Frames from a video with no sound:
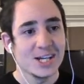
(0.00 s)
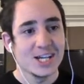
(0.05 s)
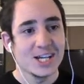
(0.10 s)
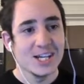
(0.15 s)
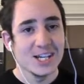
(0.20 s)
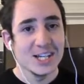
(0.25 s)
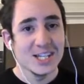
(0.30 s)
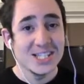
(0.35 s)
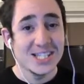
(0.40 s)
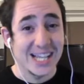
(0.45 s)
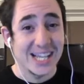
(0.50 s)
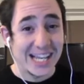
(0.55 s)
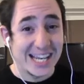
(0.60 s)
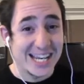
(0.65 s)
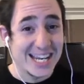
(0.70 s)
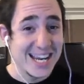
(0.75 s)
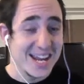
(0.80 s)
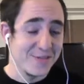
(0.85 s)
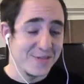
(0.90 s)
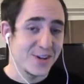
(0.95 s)

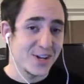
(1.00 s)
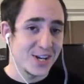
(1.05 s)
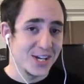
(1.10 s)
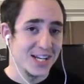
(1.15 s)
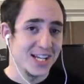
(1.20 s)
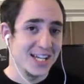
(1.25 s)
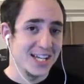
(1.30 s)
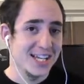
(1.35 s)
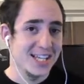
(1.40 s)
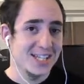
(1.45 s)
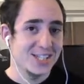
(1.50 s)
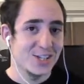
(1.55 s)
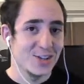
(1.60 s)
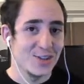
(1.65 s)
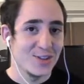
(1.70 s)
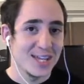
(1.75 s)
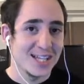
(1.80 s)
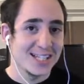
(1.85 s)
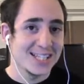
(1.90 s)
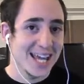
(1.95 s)
significantly so
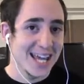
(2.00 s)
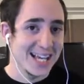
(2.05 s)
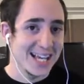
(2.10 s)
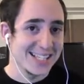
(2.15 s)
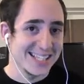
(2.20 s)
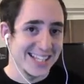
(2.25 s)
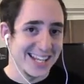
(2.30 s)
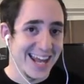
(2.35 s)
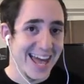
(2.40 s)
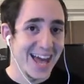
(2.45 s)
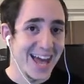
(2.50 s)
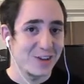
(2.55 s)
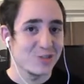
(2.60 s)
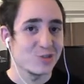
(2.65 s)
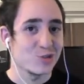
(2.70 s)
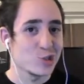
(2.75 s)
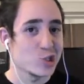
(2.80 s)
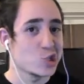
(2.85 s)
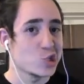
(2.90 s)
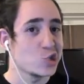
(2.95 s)
that it takes an
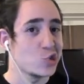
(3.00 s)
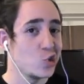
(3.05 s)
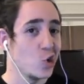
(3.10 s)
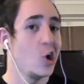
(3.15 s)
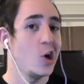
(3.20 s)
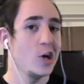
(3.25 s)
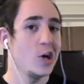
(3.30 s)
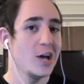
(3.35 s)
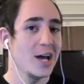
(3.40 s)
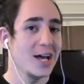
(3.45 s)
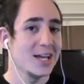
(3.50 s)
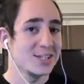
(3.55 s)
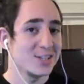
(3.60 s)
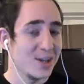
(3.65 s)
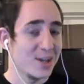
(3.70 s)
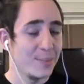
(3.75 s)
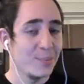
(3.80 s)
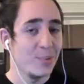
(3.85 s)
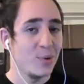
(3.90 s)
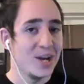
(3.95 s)
extra shot at
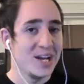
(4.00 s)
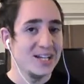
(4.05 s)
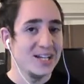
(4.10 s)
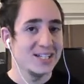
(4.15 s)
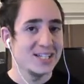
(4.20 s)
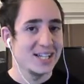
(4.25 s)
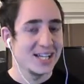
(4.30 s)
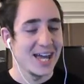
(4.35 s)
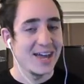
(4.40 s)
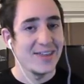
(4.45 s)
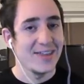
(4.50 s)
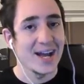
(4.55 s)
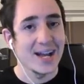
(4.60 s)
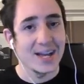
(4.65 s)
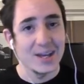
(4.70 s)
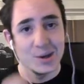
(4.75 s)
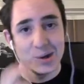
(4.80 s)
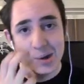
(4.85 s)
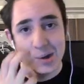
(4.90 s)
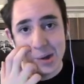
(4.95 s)
some point to get that
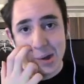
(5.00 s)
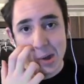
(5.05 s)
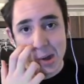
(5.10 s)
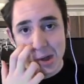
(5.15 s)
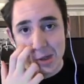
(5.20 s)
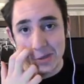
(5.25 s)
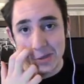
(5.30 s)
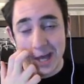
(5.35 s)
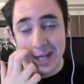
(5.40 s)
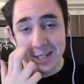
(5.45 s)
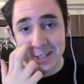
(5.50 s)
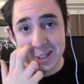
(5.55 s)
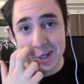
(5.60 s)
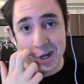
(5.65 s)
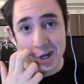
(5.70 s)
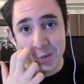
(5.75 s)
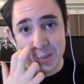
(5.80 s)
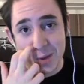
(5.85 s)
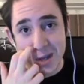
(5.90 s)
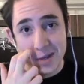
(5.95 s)
kill. That's the
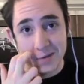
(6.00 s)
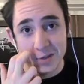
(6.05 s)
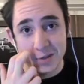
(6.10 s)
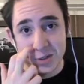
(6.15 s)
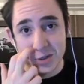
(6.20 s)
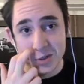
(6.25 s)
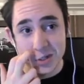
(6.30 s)
only way you have to do it.